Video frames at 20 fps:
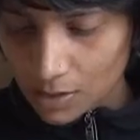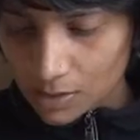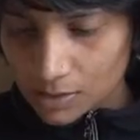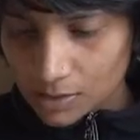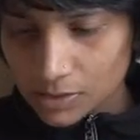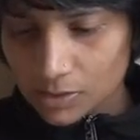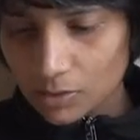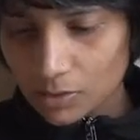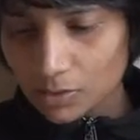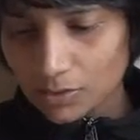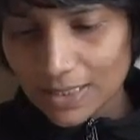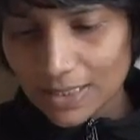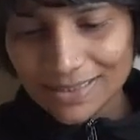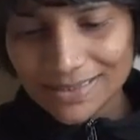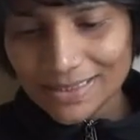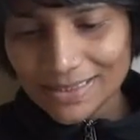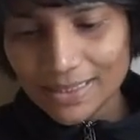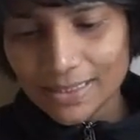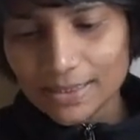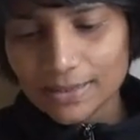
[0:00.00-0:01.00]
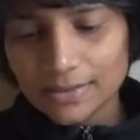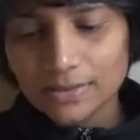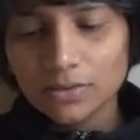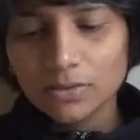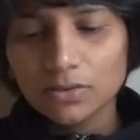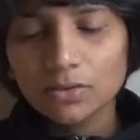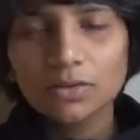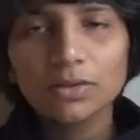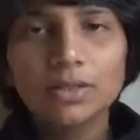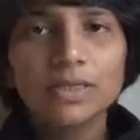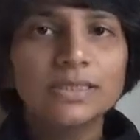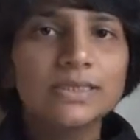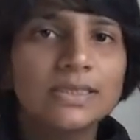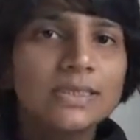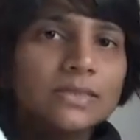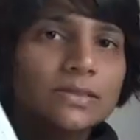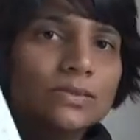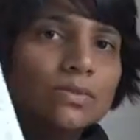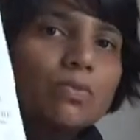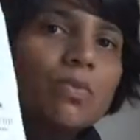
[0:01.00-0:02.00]
so that's it so this
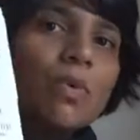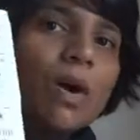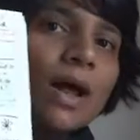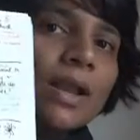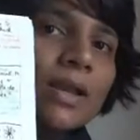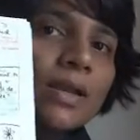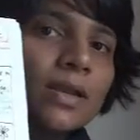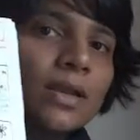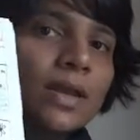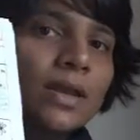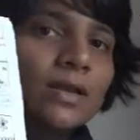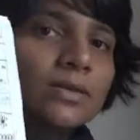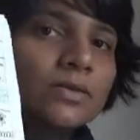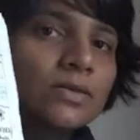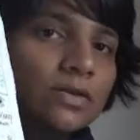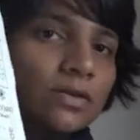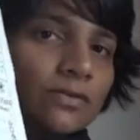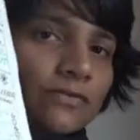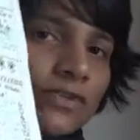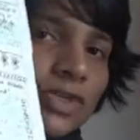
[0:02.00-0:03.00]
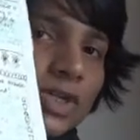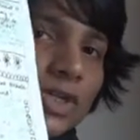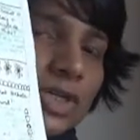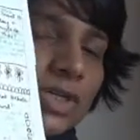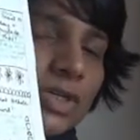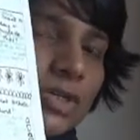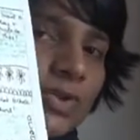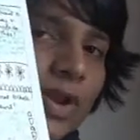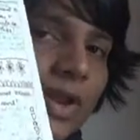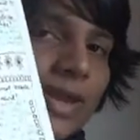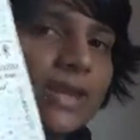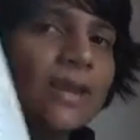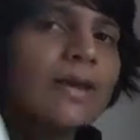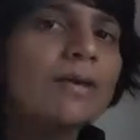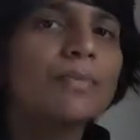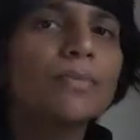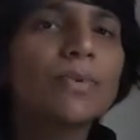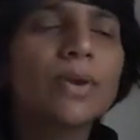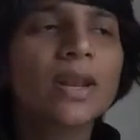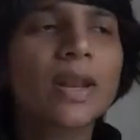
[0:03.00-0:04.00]
is one sort of journal
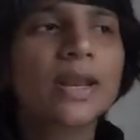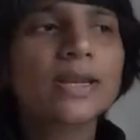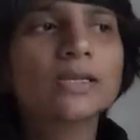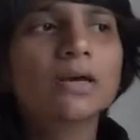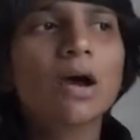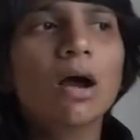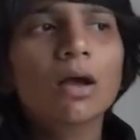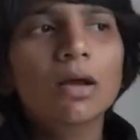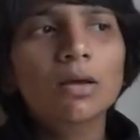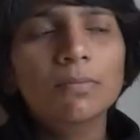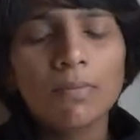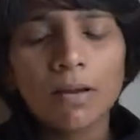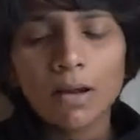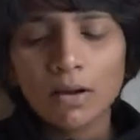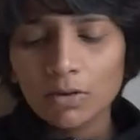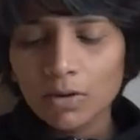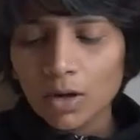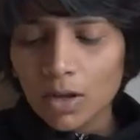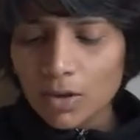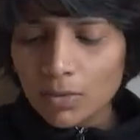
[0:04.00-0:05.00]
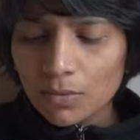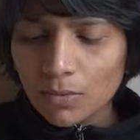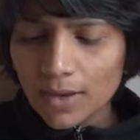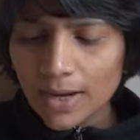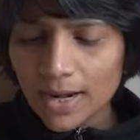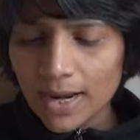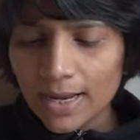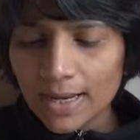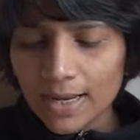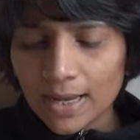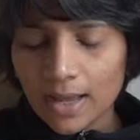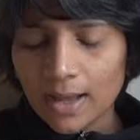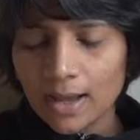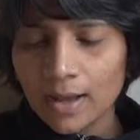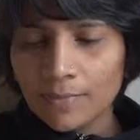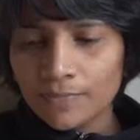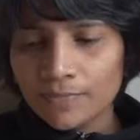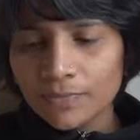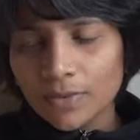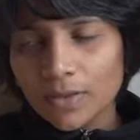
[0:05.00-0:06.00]
write-up where i talk about where i
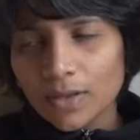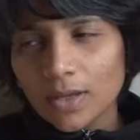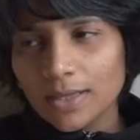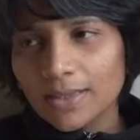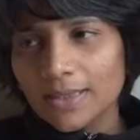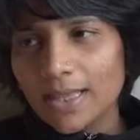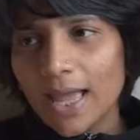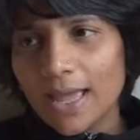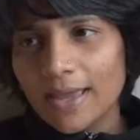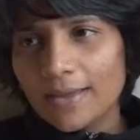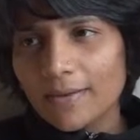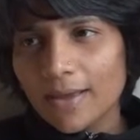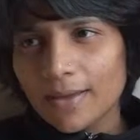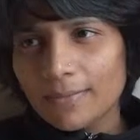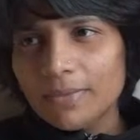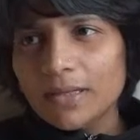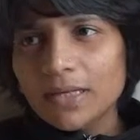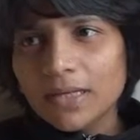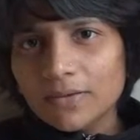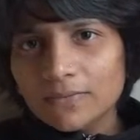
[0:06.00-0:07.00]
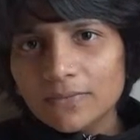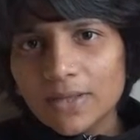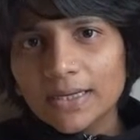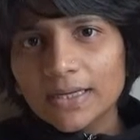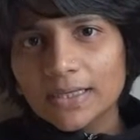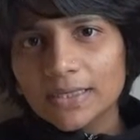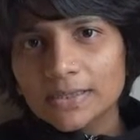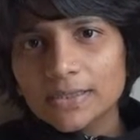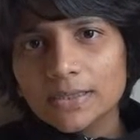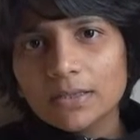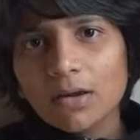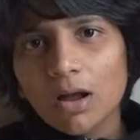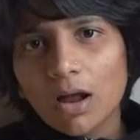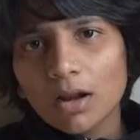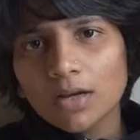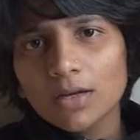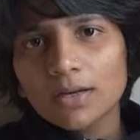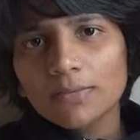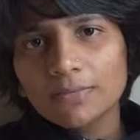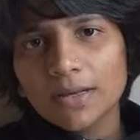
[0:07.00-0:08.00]
um I, I, I, believe that it's a
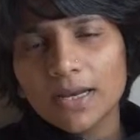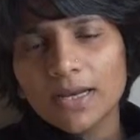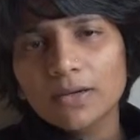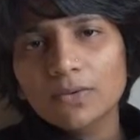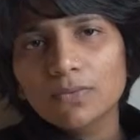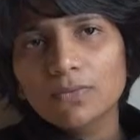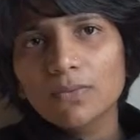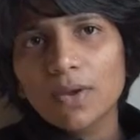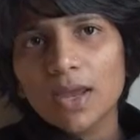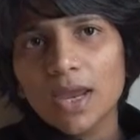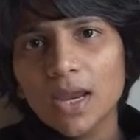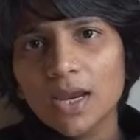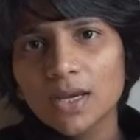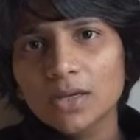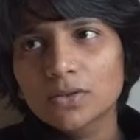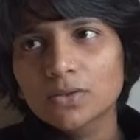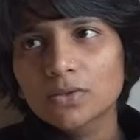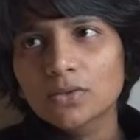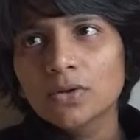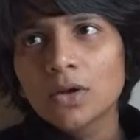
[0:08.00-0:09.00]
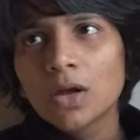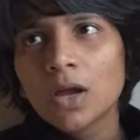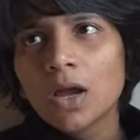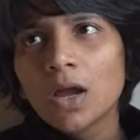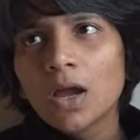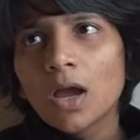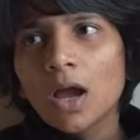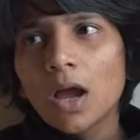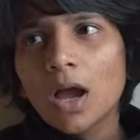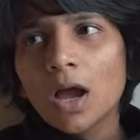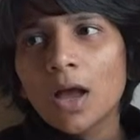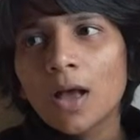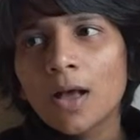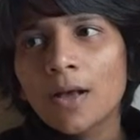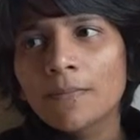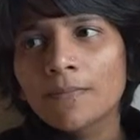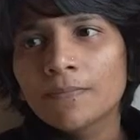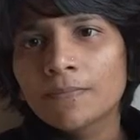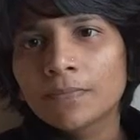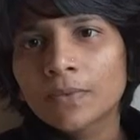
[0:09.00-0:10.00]
contemplative way to
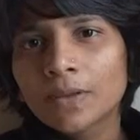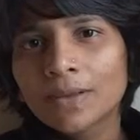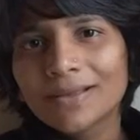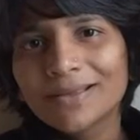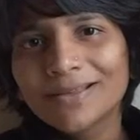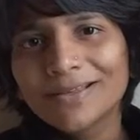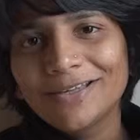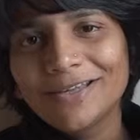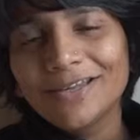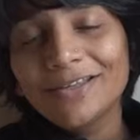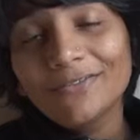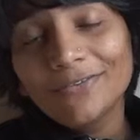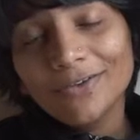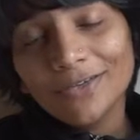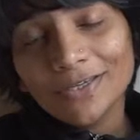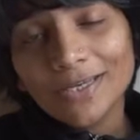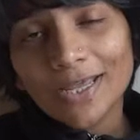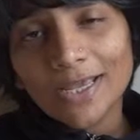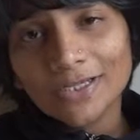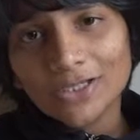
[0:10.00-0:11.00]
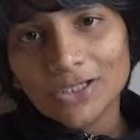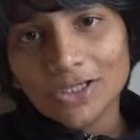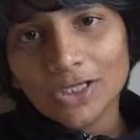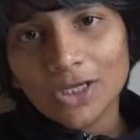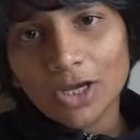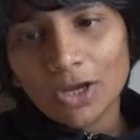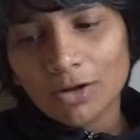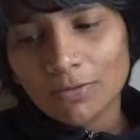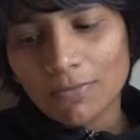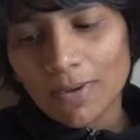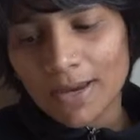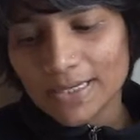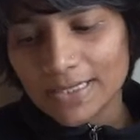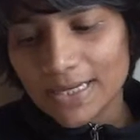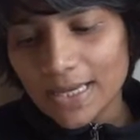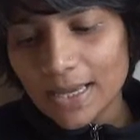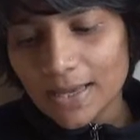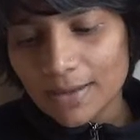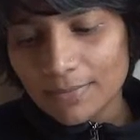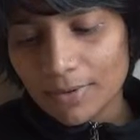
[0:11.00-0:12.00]
um, live intentionally on my
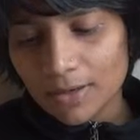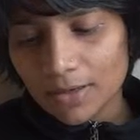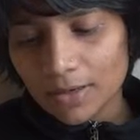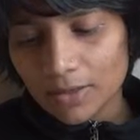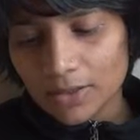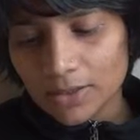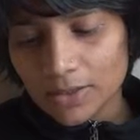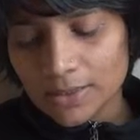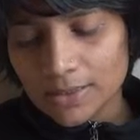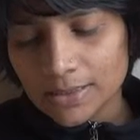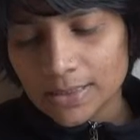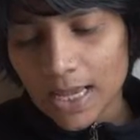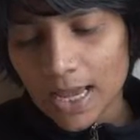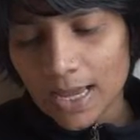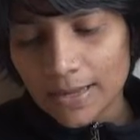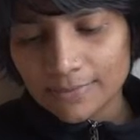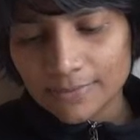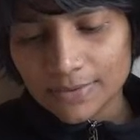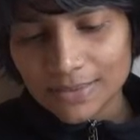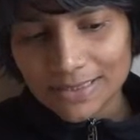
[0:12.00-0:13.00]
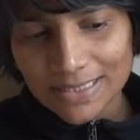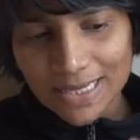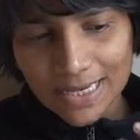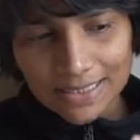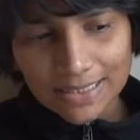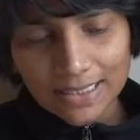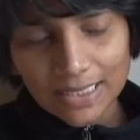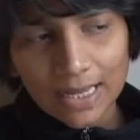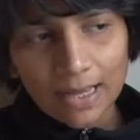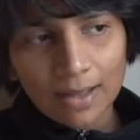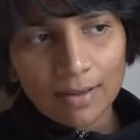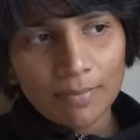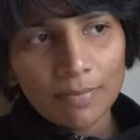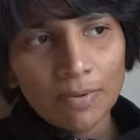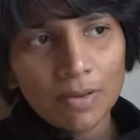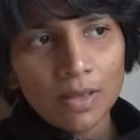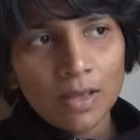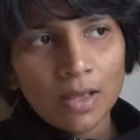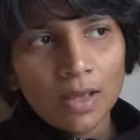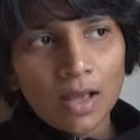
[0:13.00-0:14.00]
day because i'm setting up
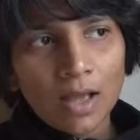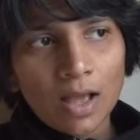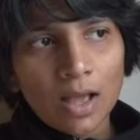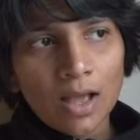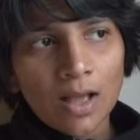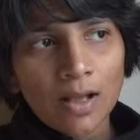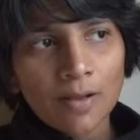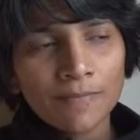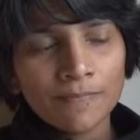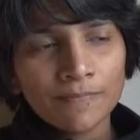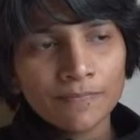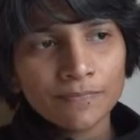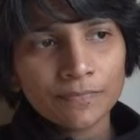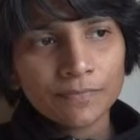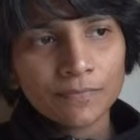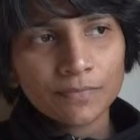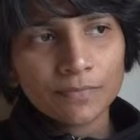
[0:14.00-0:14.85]
um,